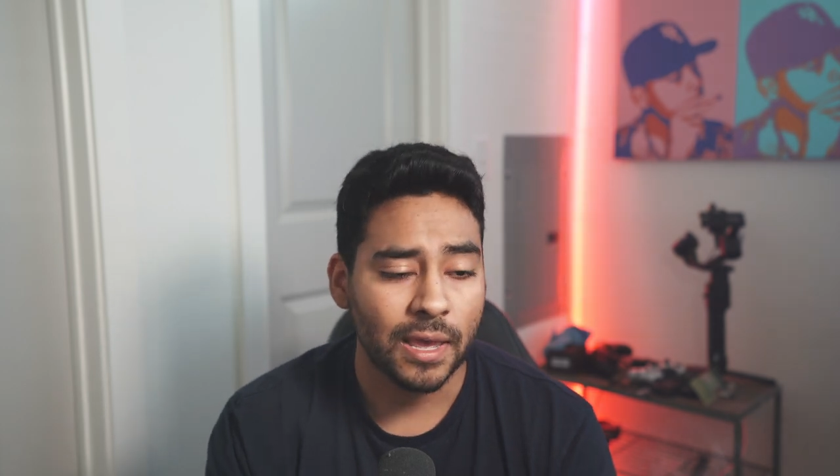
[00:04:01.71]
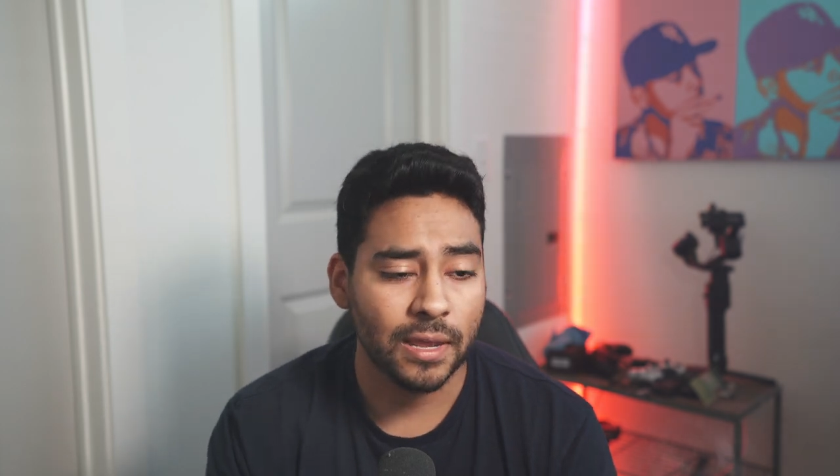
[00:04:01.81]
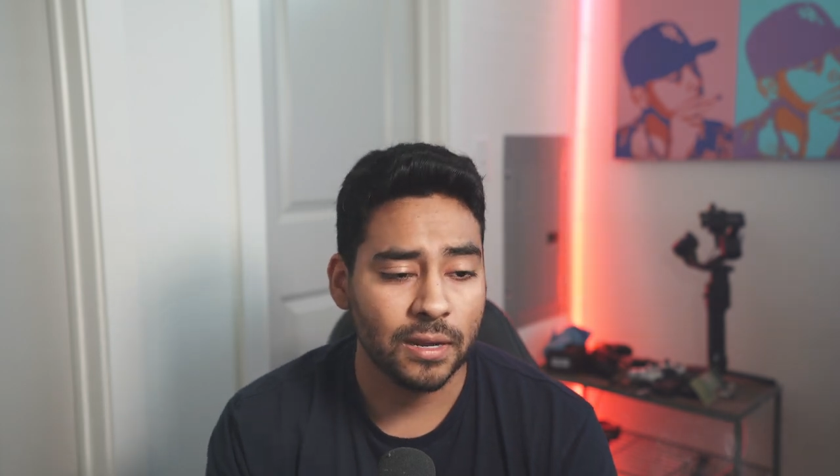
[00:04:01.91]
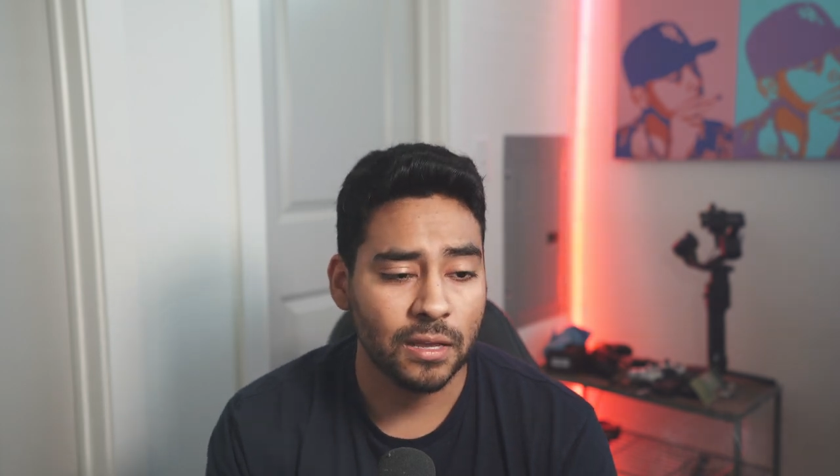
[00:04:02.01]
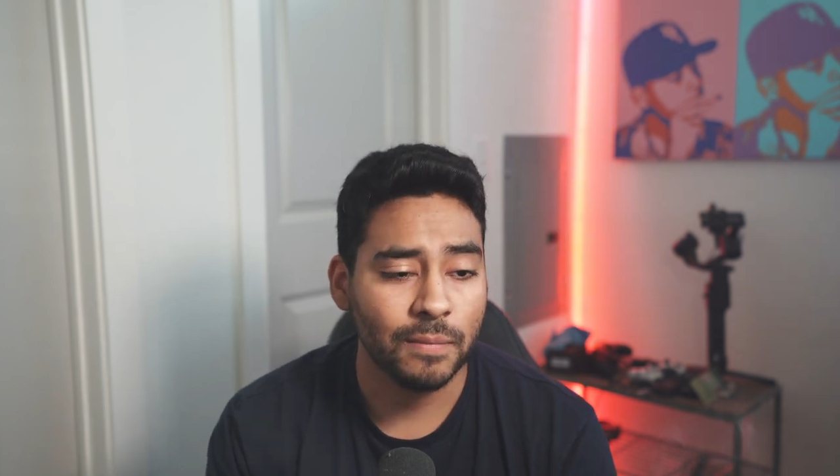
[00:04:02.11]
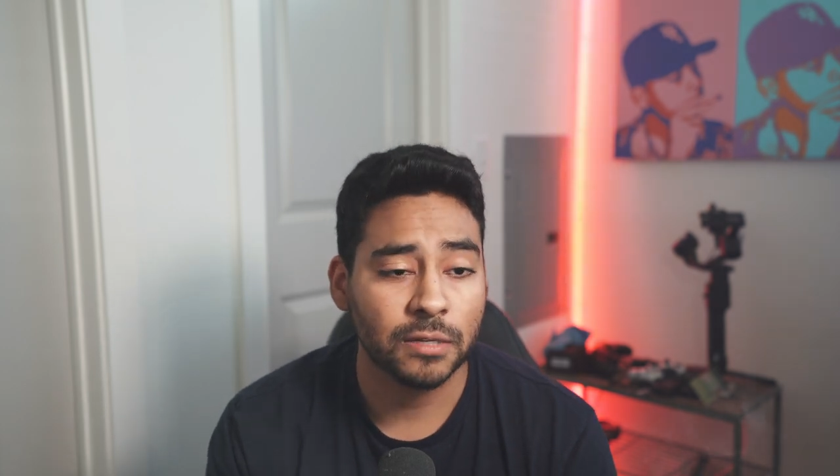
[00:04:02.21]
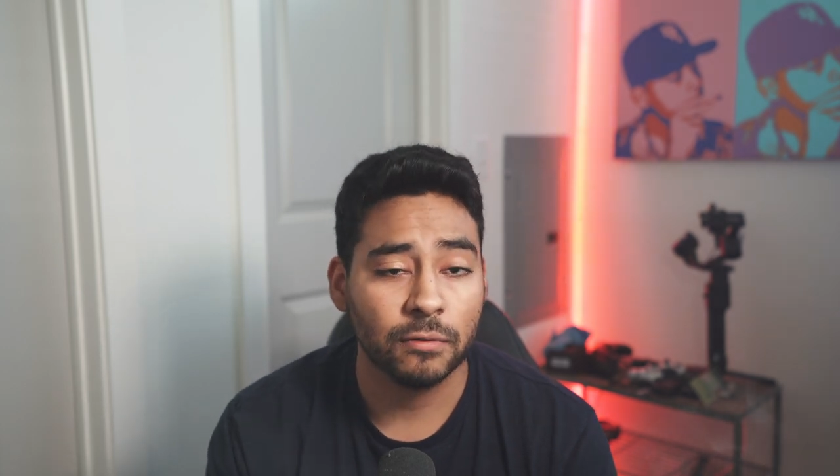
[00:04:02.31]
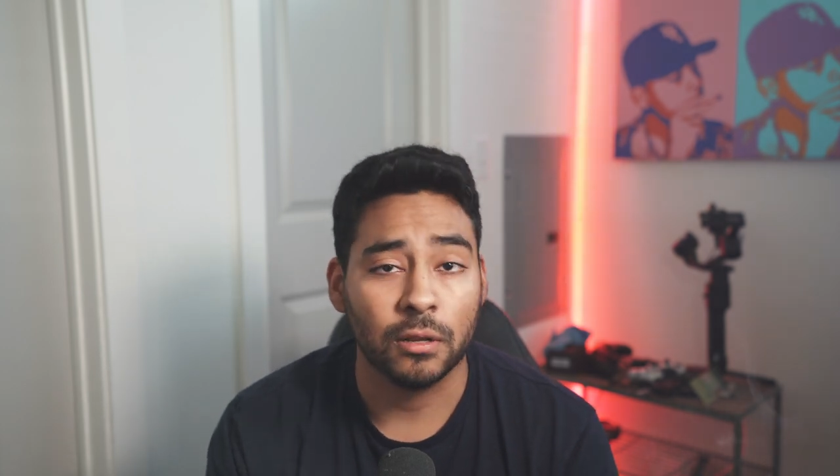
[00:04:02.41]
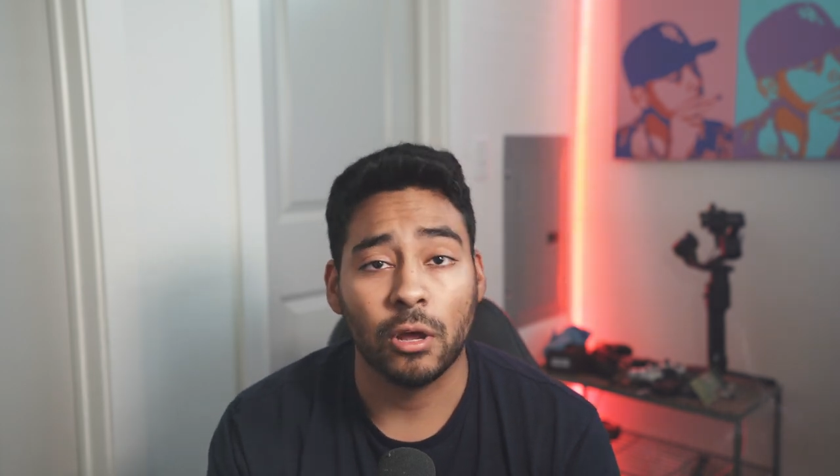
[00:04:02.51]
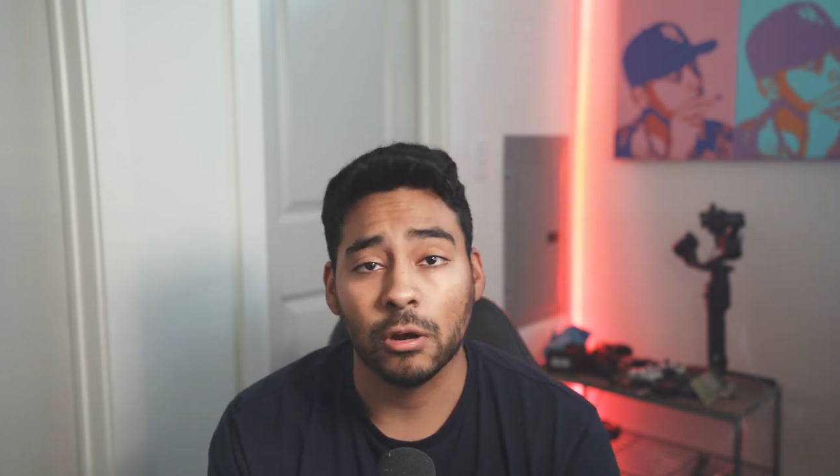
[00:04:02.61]
and it makes
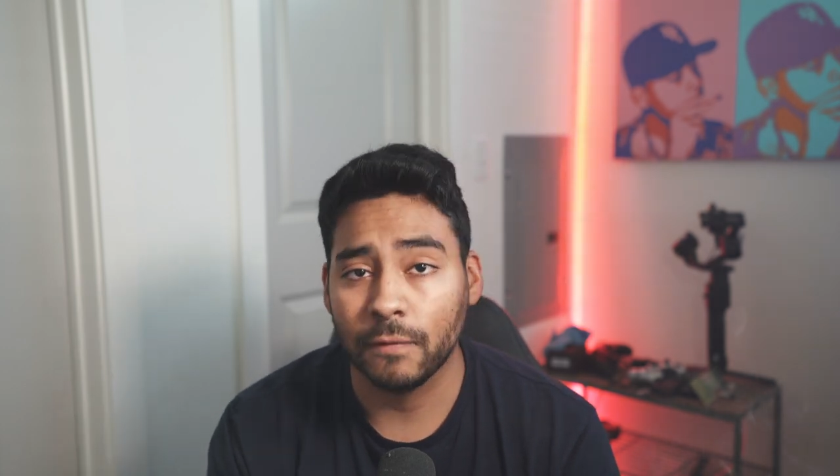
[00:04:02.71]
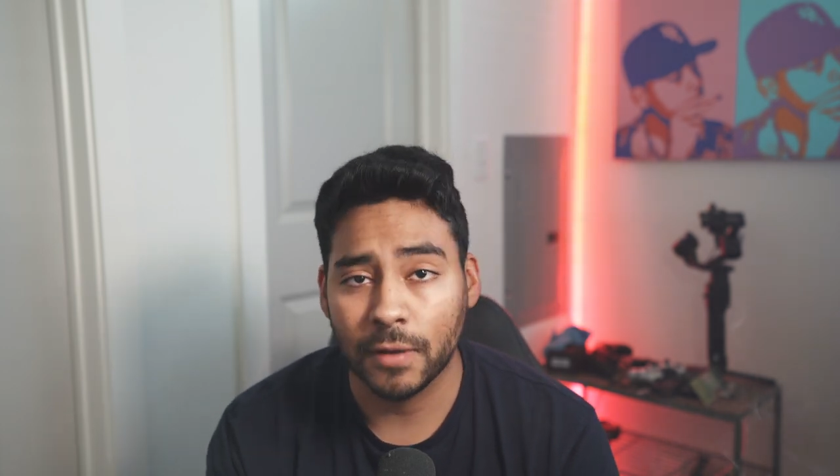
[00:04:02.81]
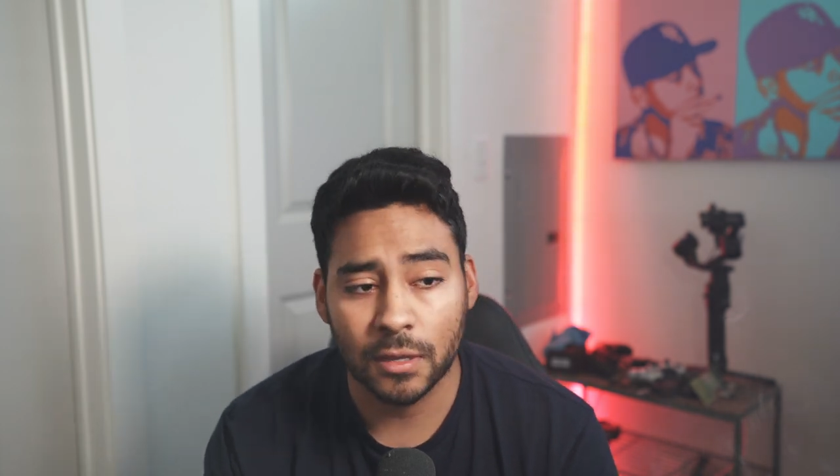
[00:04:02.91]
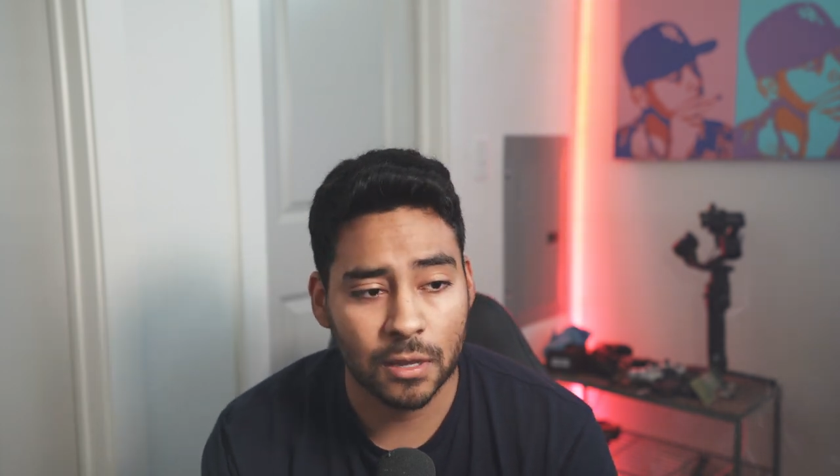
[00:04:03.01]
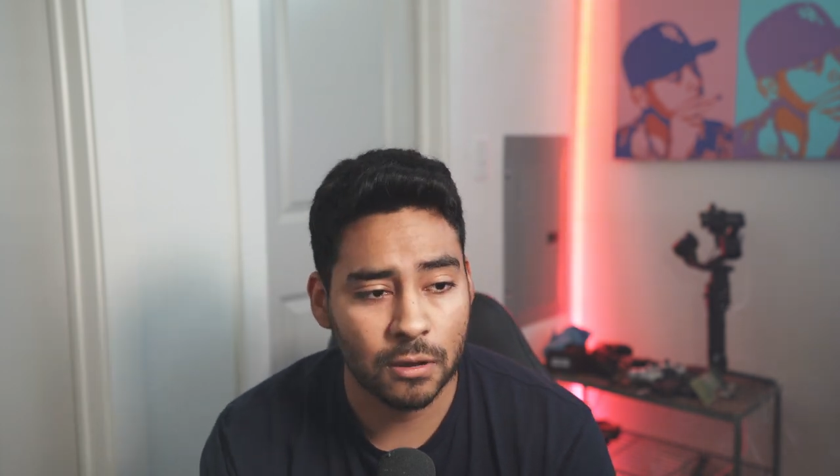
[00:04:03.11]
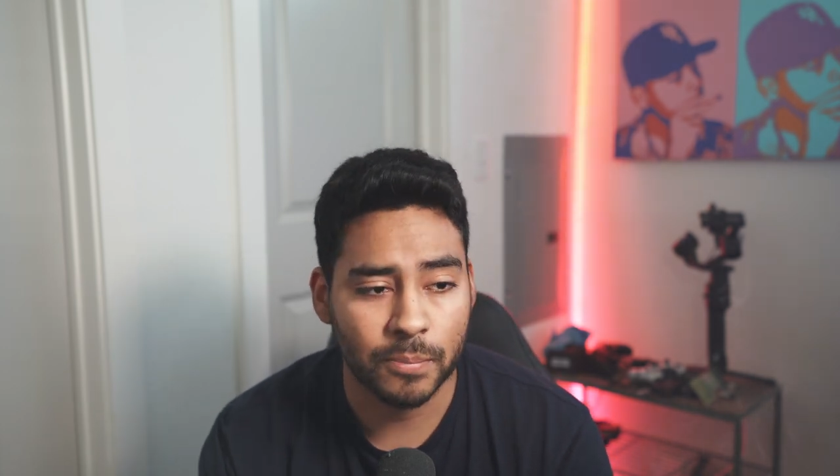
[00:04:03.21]
for a longer video.